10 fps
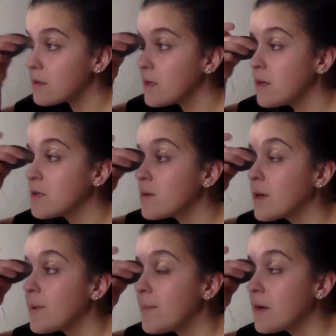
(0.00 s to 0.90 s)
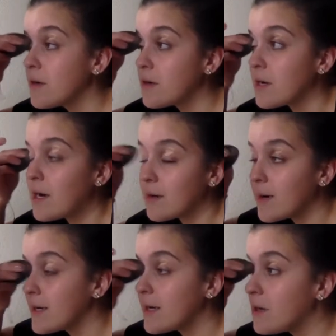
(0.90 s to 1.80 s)
And you don't have to worry about putting it under your eye
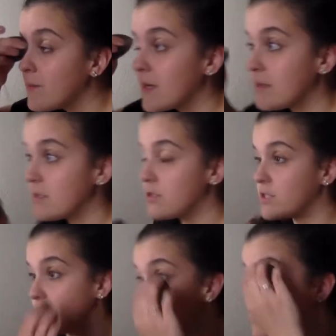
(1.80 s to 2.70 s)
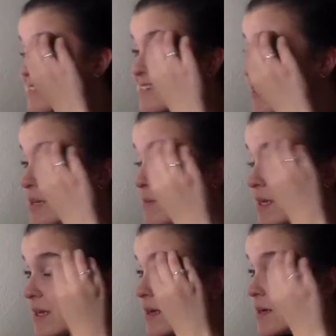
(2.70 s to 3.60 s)
right now because it's just going to
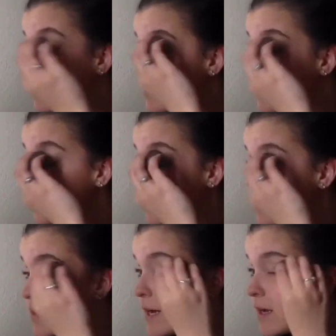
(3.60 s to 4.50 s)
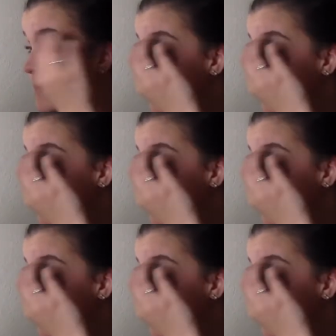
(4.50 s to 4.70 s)
be that.